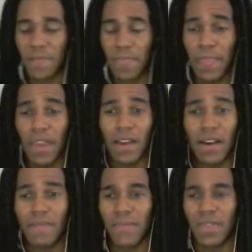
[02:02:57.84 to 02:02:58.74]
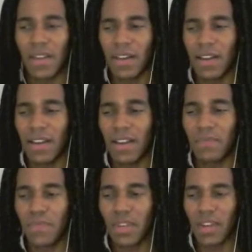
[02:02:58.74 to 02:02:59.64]
Yeah,
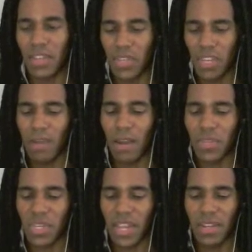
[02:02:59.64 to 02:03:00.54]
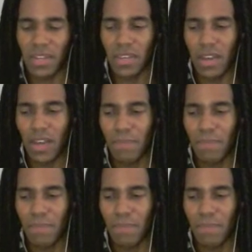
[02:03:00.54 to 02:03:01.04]
you see I'm standing,